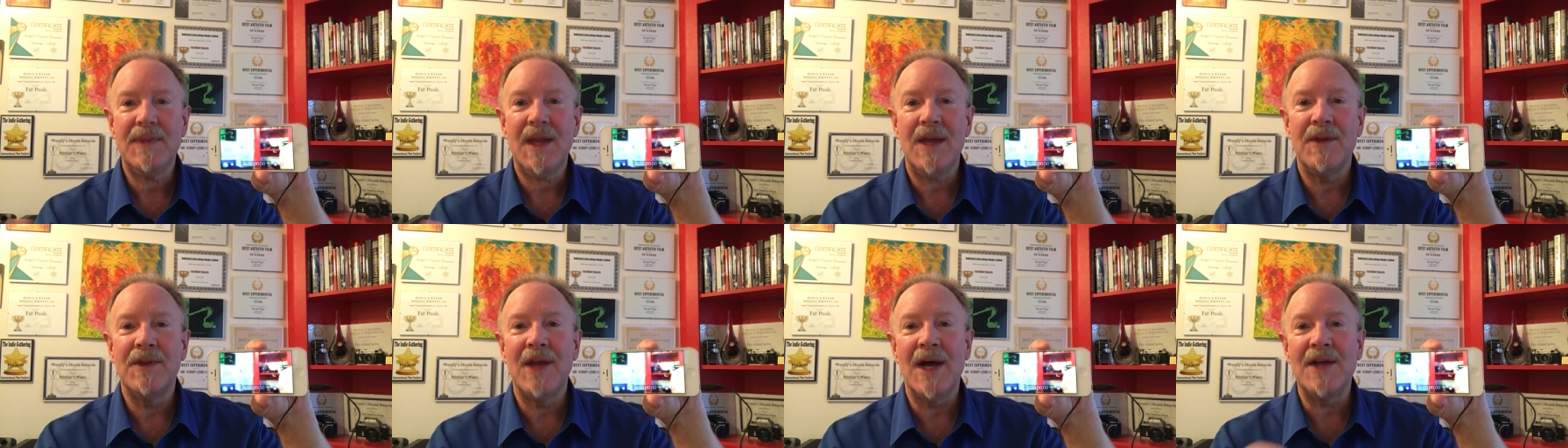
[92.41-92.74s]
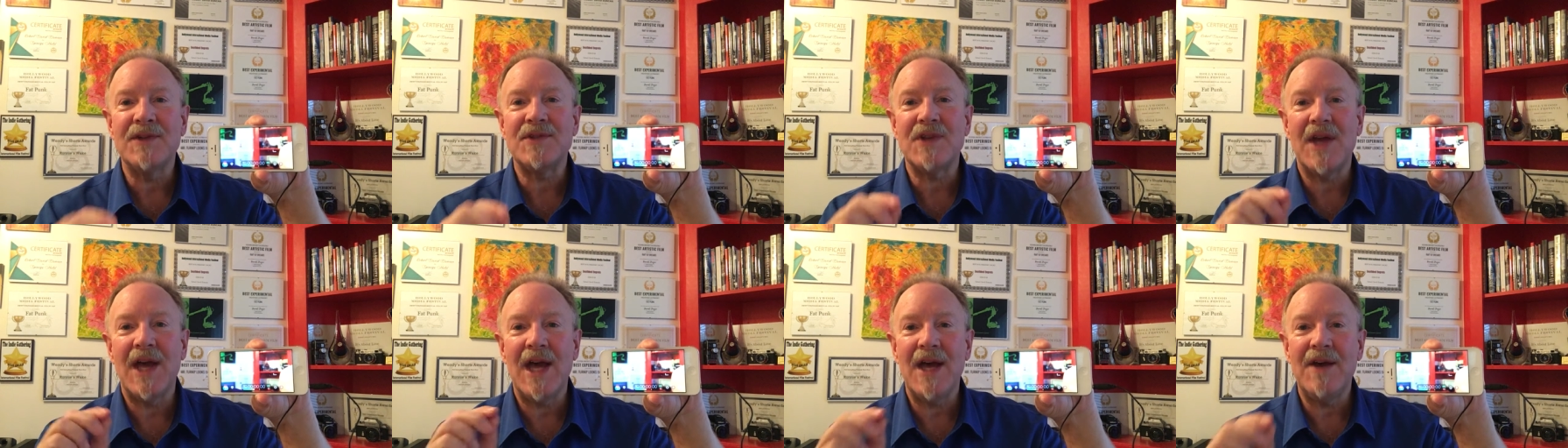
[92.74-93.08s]

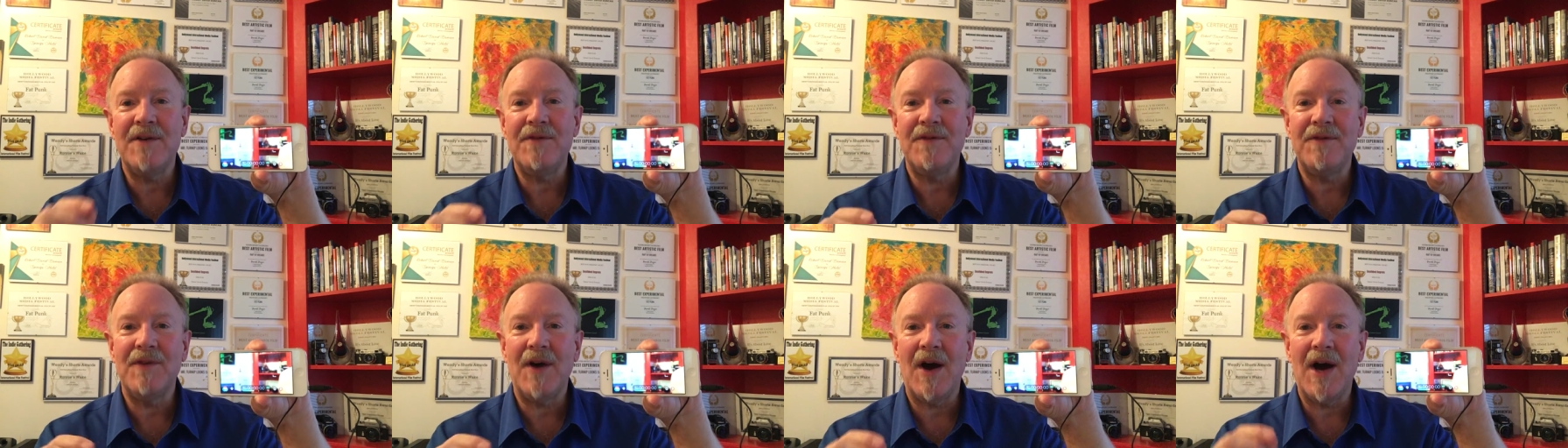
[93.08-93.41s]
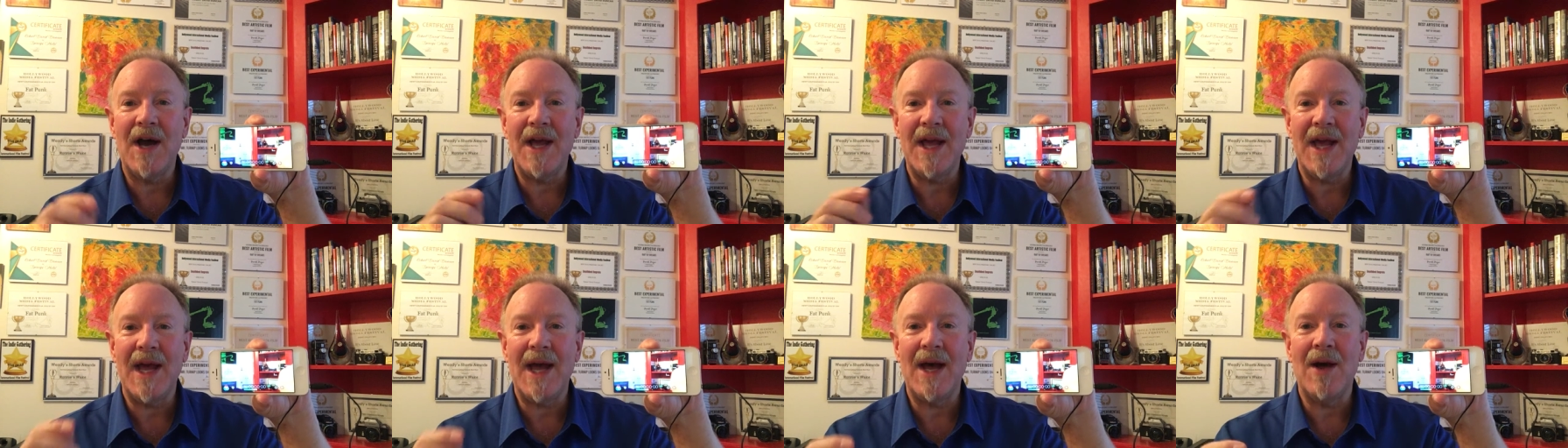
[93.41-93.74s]
That's
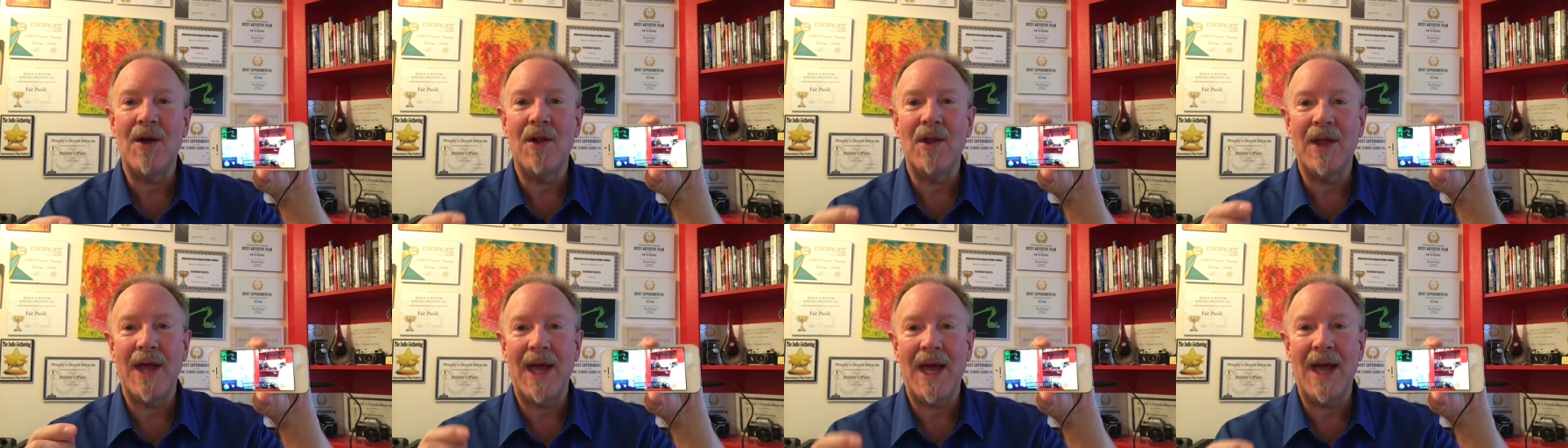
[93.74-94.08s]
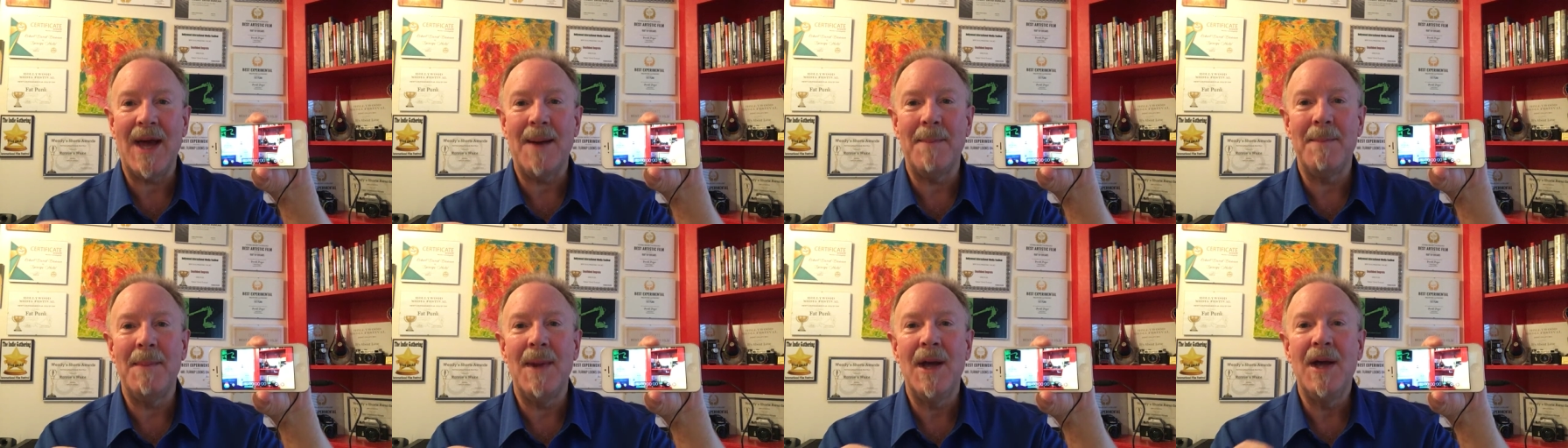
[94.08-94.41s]

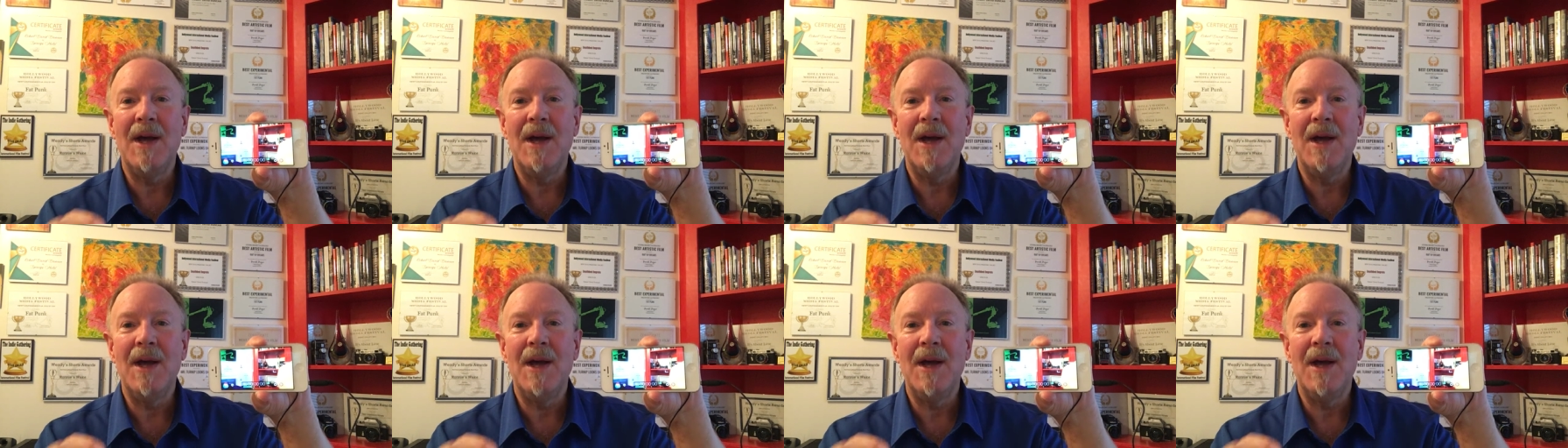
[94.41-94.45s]
Filmicpro.